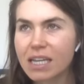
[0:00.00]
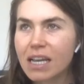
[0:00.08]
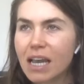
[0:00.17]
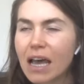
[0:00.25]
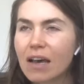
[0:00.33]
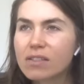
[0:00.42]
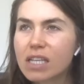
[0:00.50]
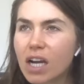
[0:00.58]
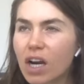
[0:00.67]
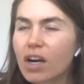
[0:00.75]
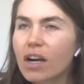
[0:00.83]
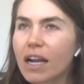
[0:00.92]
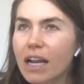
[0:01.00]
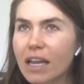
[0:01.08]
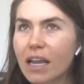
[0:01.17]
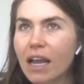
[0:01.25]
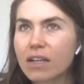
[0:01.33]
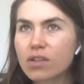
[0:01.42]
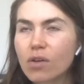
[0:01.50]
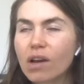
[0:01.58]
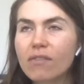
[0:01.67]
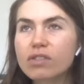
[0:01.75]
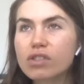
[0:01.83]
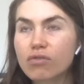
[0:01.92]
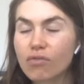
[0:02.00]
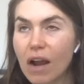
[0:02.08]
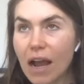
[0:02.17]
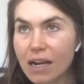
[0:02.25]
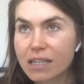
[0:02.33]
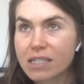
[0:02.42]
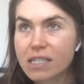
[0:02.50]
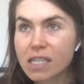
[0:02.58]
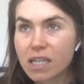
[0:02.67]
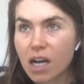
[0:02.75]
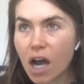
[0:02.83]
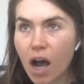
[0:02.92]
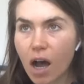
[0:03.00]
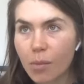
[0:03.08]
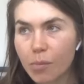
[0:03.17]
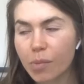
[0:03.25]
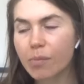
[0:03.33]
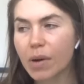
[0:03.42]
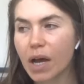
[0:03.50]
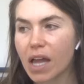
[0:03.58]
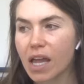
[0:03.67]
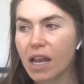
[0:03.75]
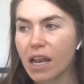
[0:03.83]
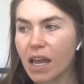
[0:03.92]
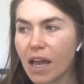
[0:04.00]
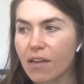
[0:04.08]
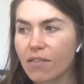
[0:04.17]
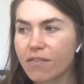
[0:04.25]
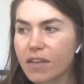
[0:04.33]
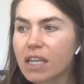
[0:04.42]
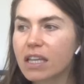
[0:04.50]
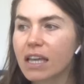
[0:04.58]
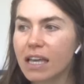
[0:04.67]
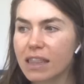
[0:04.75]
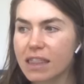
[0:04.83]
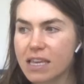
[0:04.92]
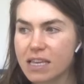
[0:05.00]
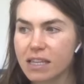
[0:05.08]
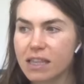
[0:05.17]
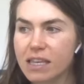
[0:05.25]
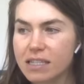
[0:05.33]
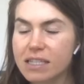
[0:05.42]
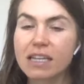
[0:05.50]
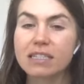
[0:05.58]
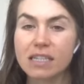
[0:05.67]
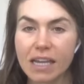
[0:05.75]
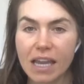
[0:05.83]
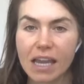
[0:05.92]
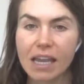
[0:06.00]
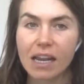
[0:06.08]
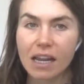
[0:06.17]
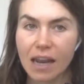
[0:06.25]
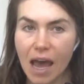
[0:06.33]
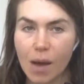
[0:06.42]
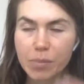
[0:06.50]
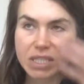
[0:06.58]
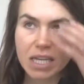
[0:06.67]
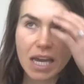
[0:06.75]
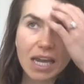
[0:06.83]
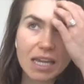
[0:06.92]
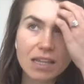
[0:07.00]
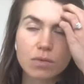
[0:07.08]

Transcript: I was like, all right, I, I don't have a direct comp, but I feel like they, these indicate an appetite.